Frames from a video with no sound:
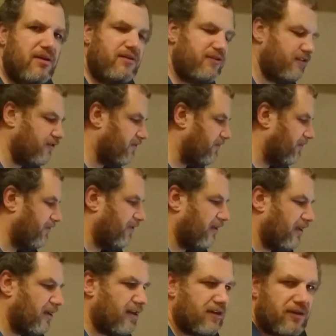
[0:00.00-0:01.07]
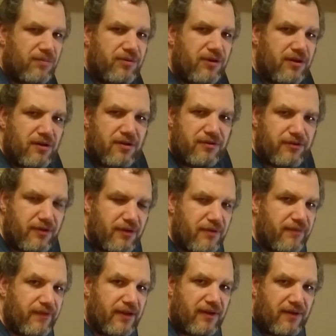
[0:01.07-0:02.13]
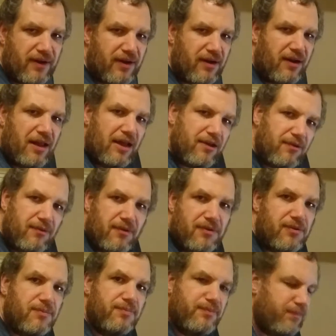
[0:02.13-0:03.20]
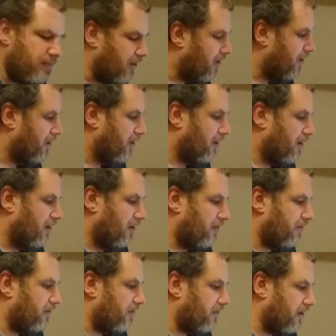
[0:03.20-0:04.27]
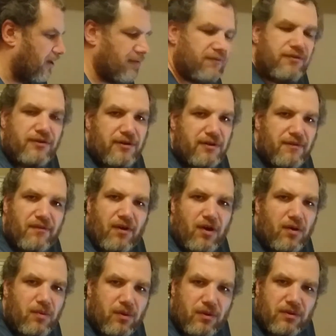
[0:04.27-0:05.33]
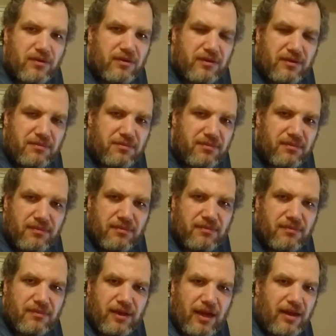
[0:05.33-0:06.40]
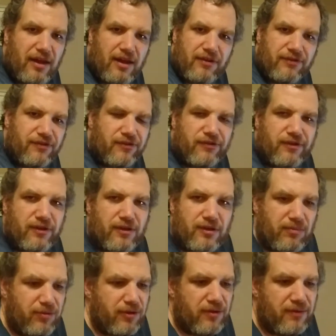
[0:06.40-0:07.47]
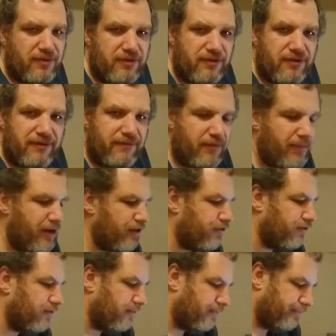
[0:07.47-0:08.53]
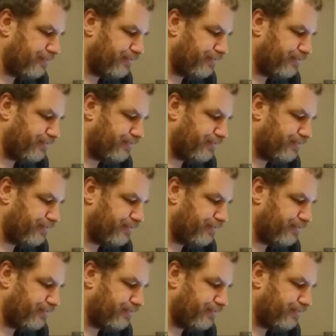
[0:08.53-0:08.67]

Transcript: just sitting at a computer trying to figure out an algorithm to get through your firewall and gain access to your computer and your information.